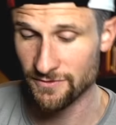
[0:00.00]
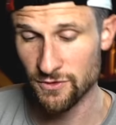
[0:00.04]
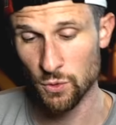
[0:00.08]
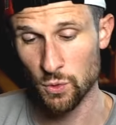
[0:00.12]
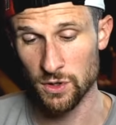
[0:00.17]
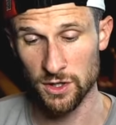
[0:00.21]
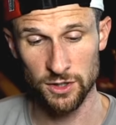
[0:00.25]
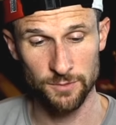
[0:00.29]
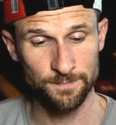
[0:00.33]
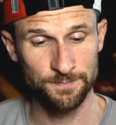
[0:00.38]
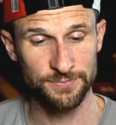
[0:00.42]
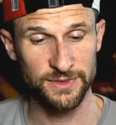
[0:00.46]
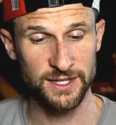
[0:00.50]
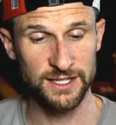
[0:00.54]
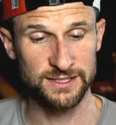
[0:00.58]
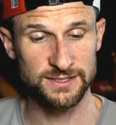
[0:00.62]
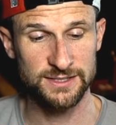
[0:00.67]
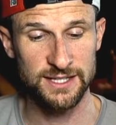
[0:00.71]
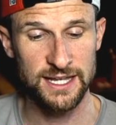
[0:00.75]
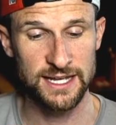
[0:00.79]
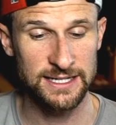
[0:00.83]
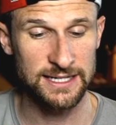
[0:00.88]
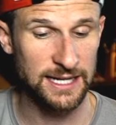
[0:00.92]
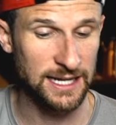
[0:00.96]
the World. This
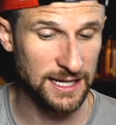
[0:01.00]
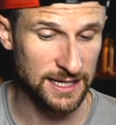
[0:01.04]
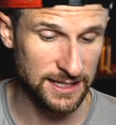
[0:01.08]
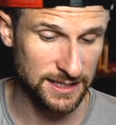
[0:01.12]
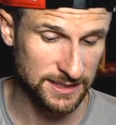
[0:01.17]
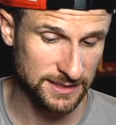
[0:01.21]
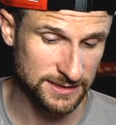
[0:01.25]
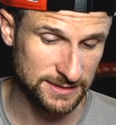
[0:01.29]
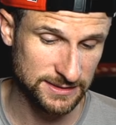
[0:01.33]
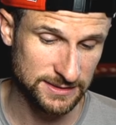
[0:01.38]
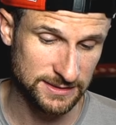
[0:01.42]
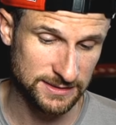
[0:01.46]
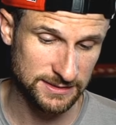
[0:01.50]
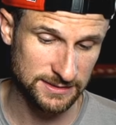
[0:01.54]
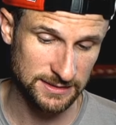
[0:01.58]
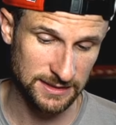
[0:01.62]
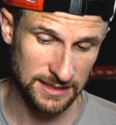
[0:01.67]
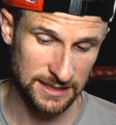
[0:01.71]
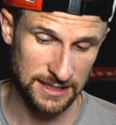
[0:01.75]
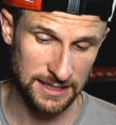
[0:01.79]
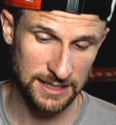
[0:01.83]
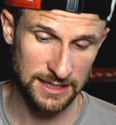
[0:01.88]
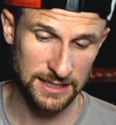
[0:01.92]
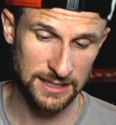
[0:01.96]
thing is,
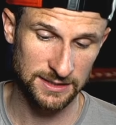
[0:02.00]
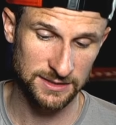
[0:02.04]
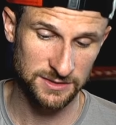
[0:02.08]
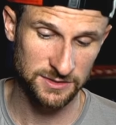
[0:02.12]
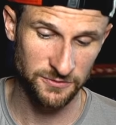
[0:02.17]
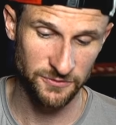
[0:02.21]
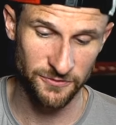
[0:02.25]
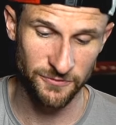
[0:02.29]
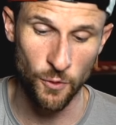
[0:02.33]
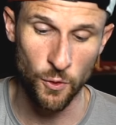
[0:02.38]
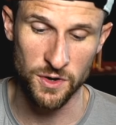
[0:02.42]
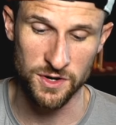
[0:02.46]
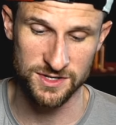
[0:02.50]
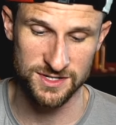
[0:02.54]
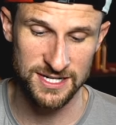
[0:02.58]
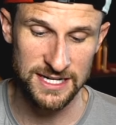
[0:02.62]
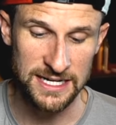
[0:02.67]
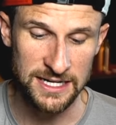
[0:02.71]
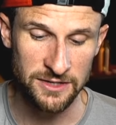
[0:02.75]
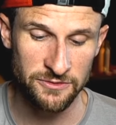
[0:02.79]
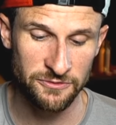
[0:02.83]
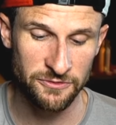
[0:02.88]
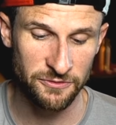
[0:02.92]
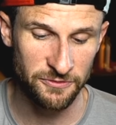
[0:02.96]
it's
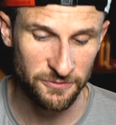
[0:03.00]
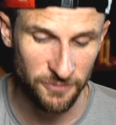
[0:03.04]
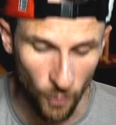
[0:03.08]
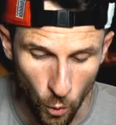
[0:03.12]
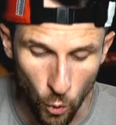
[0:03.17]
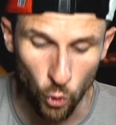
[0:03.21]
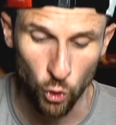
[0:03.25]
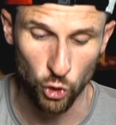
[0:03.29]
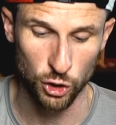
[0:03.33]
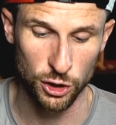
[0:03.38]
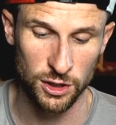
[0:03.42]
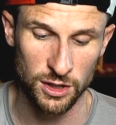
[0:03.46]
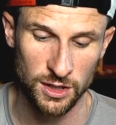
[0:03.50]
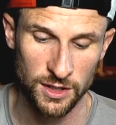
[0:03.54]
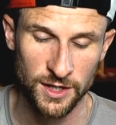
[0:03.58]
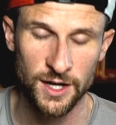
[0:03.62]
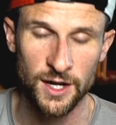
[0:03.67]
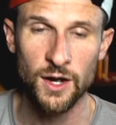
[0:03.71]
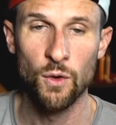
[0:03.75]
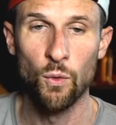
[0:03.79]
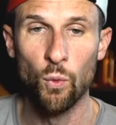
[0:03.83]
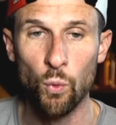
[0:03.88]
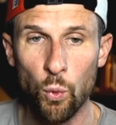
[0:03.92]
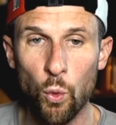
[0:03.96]

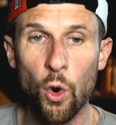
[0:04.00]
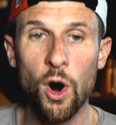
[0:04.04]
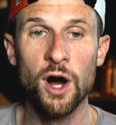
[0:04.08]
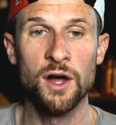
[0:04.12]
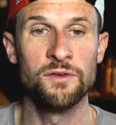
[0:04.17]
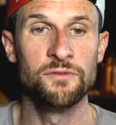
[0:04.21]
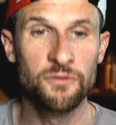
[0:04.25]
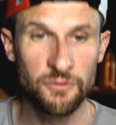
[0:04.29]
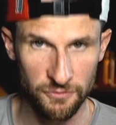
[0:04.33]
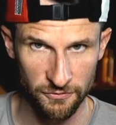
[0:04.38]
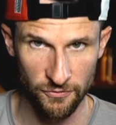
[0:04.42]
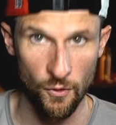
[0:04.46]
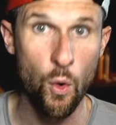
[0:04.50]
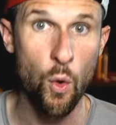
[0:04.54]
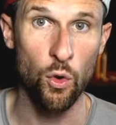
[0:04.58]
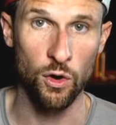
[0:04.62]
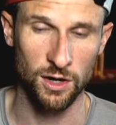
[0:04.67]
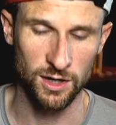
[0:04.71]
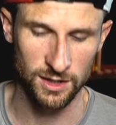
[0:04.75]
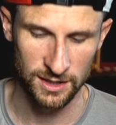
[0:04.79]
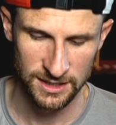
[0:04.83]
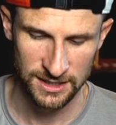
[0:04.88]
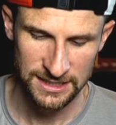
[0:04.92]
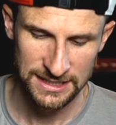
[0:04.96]

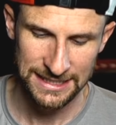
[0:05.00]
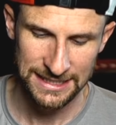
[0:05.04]
14-4-1-4.